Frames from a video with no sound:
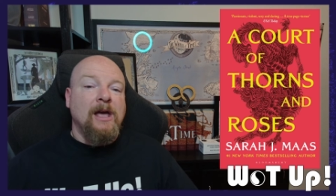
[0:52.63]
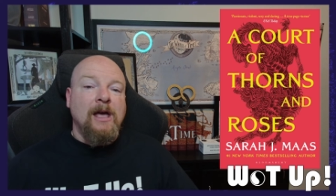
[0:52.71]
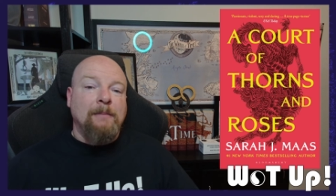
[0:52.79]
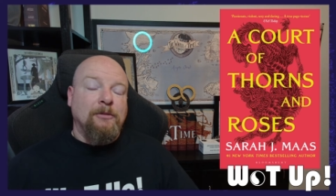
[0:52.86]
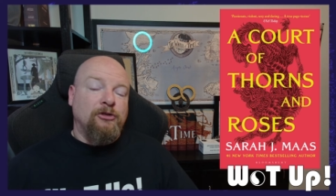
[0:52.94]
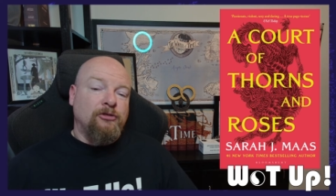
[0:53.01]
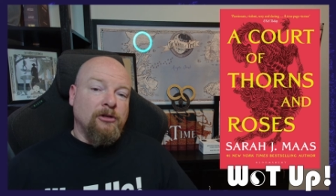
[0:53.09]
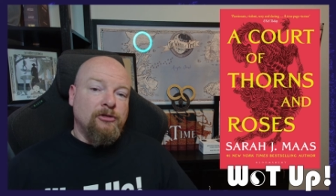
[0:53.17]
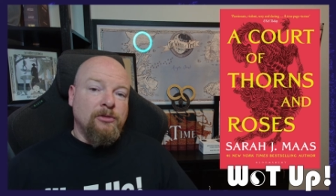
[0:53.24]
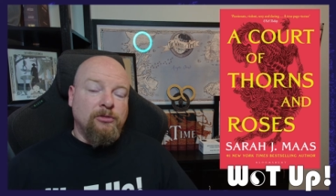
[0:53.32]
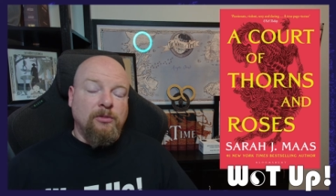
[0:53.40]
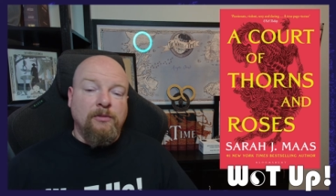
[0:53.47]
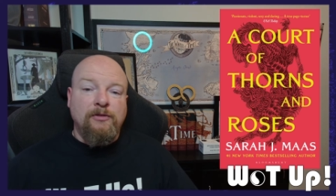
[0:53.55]
going to structure
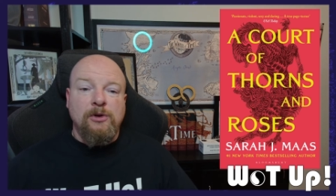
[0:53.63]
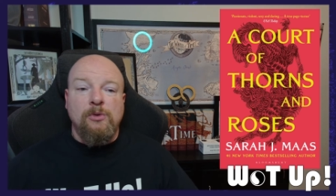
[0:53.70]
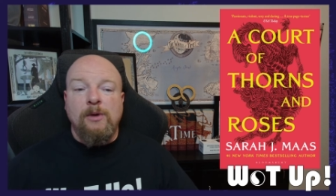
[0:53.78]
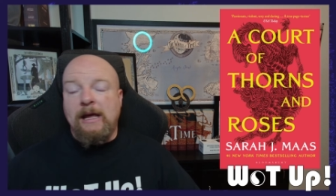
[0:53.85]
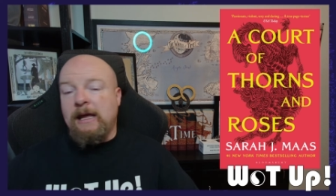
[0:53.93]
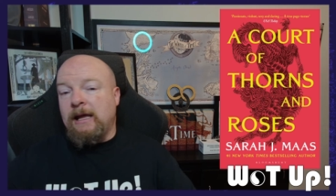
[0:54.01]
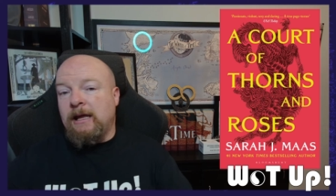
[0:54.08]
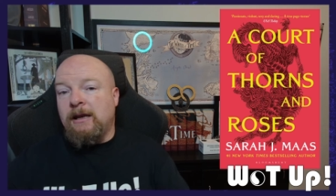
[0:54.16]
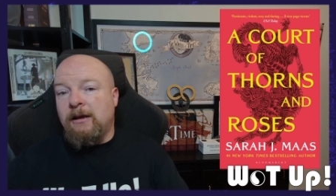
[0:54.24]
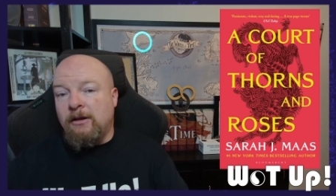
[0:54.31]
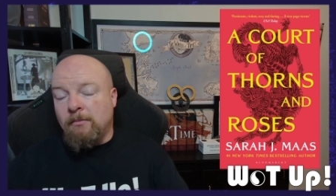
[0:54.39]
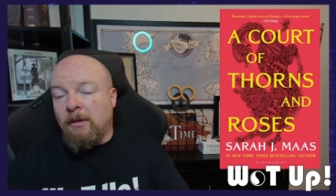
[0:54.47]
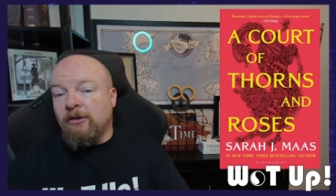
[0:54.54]
this review
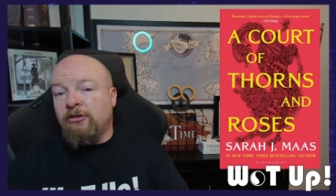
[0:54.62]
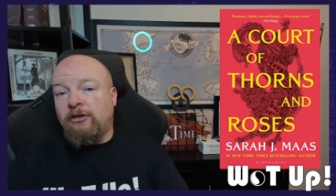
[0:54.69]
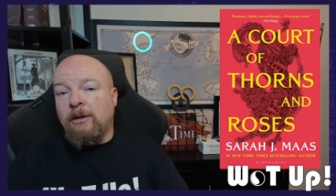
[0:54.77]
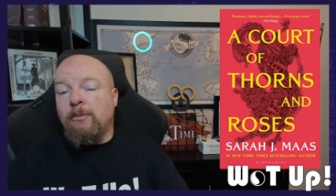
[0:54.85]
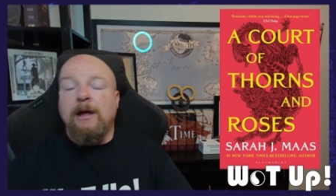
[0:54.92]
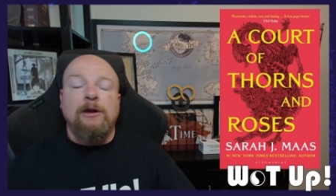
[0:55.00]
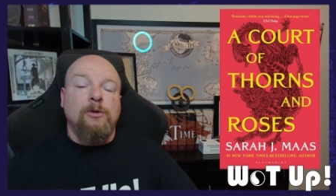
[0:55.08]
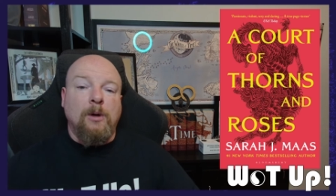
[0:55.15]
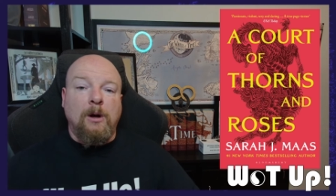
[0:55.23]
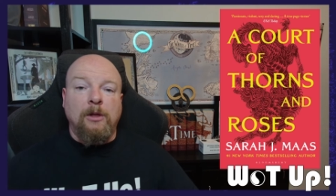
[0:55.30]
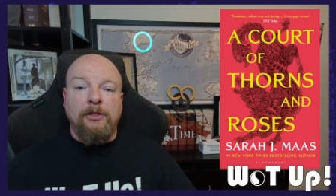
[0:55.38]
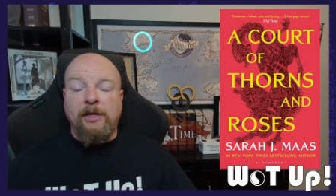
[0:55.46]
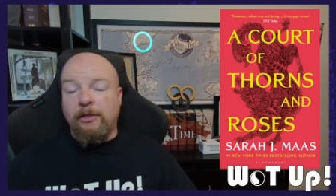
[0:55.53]
in much the same way I do
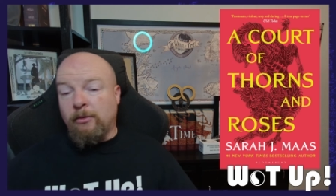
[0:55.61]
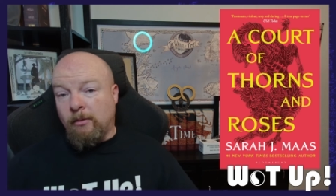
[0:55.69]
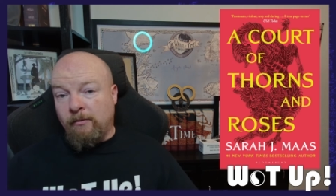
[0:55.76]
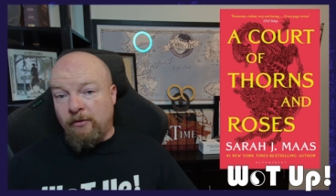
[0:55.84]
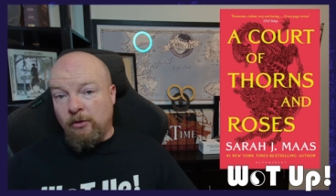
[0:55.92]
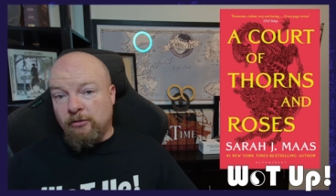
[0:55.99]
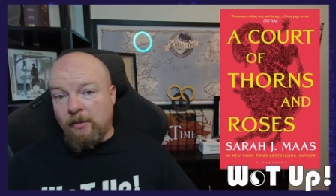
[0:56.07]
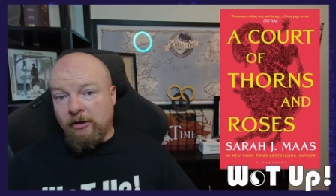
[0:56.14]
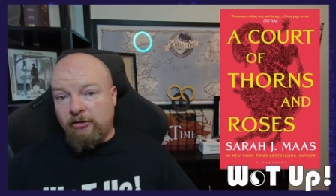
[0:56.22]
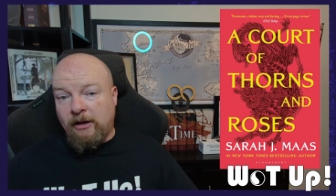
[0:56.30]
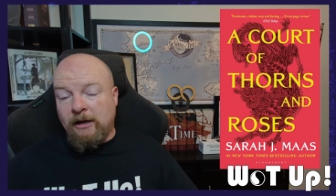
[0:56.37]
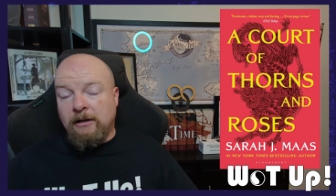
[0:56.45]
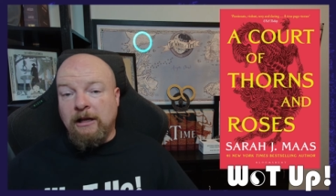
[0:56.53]
all the other reviews on my
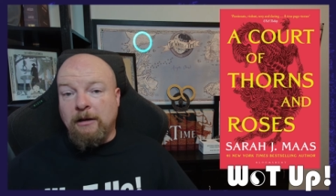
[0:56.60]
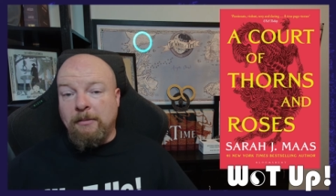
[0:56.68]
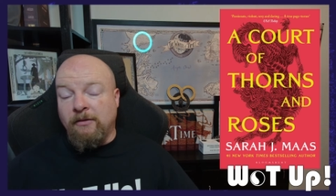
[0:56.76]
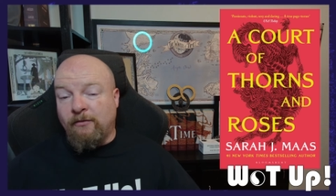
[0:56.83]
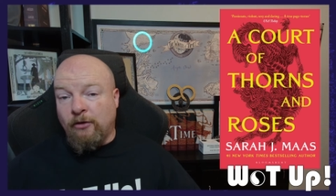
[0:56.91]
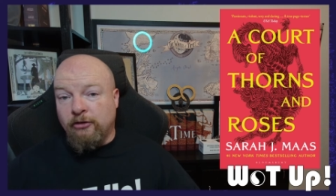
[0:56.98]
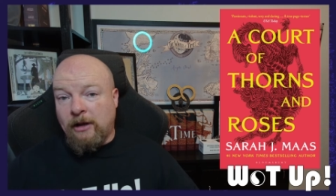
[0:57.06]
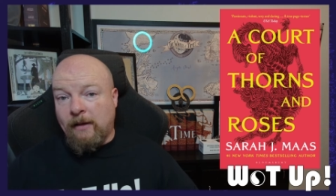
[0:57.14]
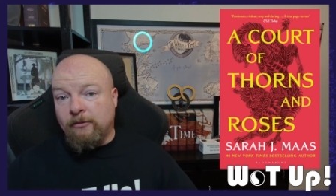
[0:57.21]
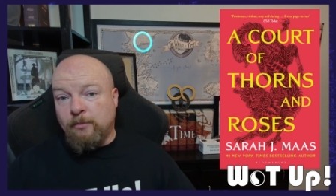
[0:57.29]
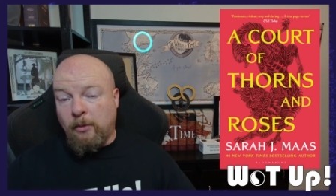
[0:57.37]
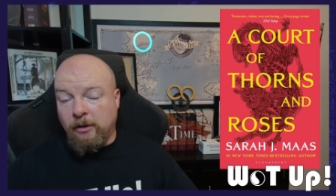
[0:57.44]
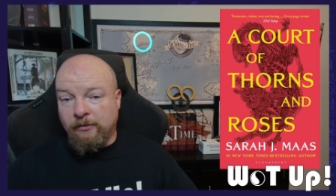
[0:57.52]
channel. It'll be the first half
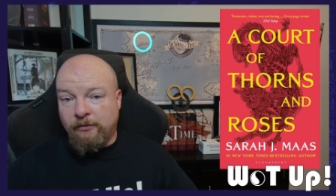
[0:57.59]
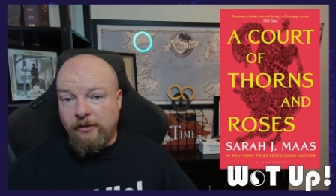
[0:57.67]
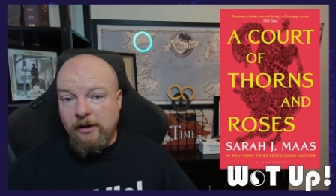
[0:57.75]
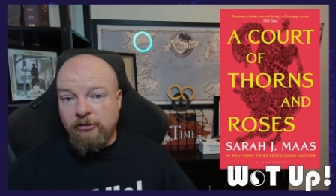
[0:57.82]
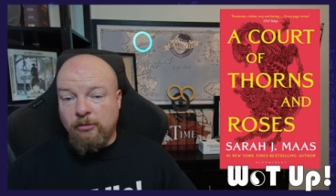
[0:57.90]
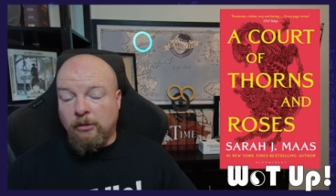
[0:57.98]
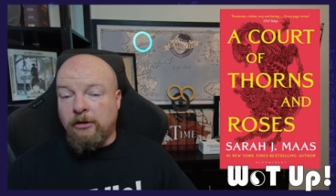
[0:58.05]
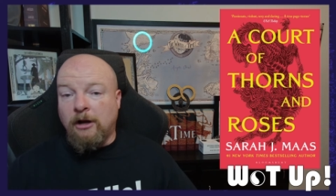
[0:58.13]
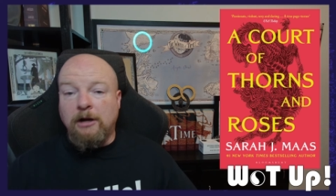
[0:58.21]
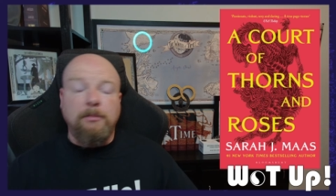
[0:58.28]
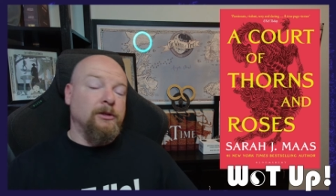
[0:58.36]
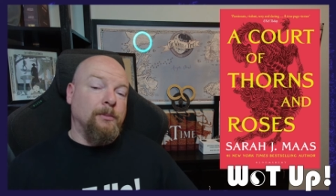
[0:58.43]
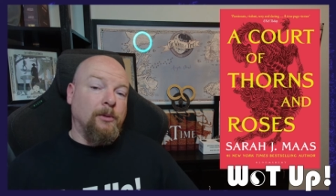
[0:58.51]
spoiler-free, so I'll talk
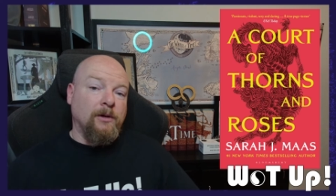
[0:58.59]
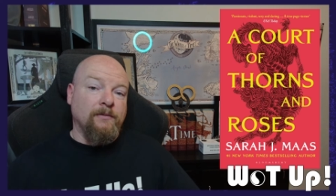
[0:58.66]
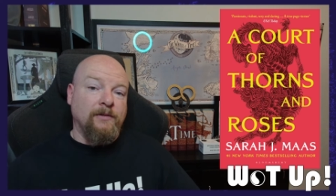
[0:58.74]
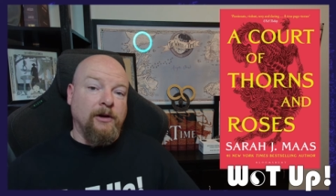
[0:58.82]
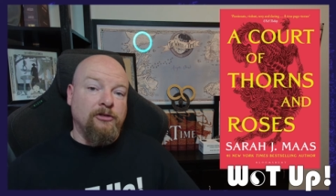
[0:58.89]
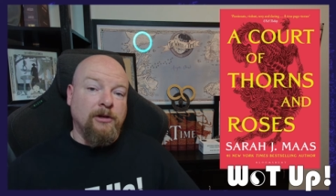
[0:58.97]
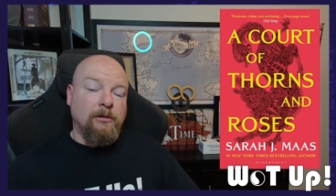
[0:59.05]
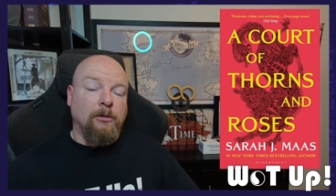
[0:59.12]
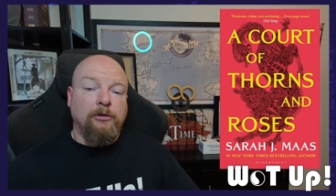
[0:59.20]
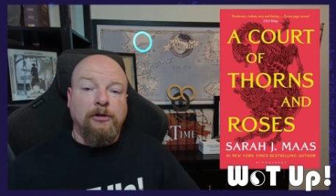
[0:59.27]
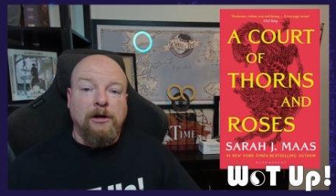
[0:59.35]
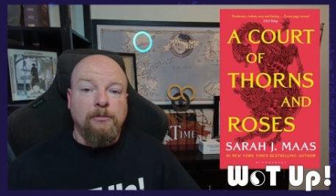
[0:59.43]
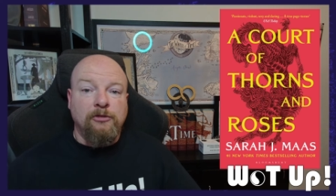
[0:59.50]
about the book in very general
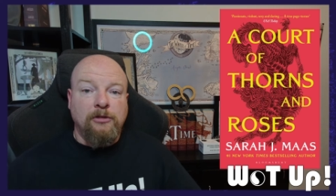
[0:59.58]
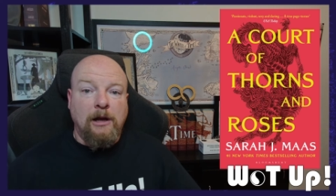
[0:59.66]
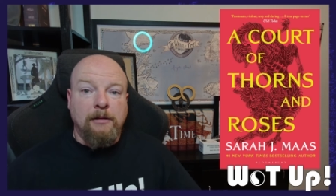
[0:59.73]
terms. I